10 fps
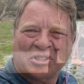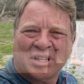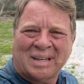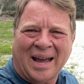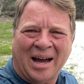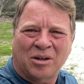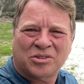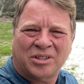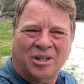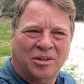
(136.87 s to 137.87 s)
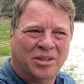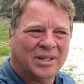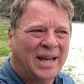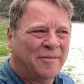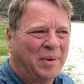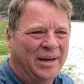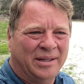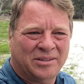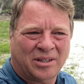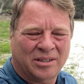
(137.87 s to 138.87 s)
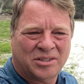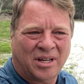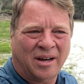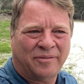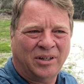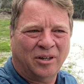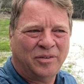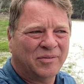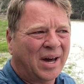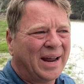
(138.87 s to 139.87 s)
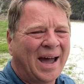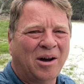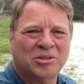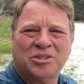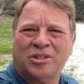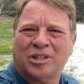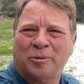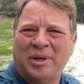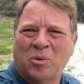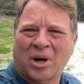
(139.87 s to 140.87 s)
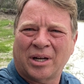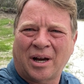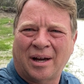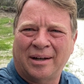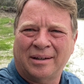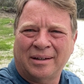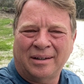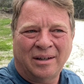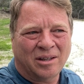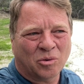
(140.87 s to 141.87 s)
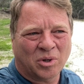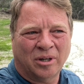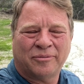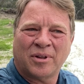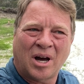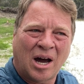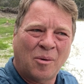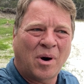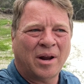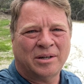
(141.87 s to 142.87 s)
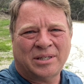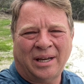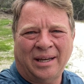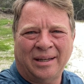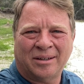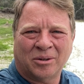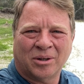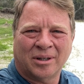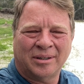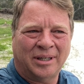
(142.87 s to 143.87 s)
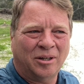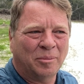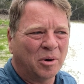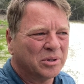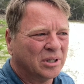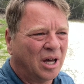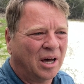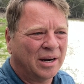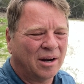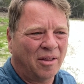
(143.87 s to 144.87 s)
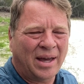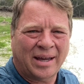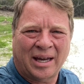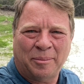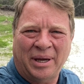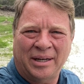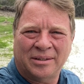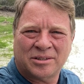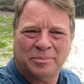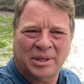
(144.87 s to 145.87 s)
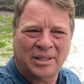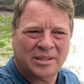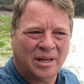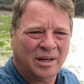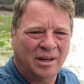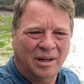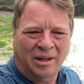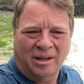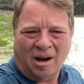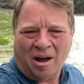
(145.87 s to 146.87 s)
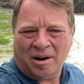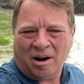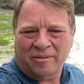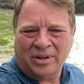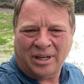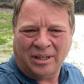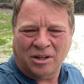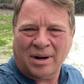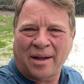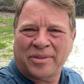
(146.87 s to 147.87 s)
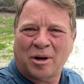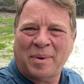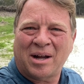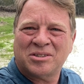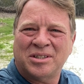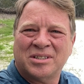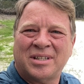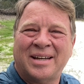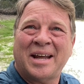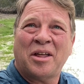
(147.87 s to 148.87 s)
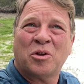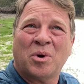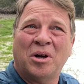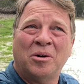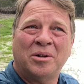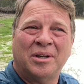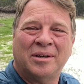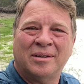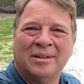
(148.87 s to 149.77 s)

like a house, you know, you're going to have maintenance on stuff. You know, if you've got a house, you're going to be working on the roof or the hot water tank, or, you know, mowing the lawn and all that kind of maintenance. But on an RV, you're out there bouncing this thing down the road, and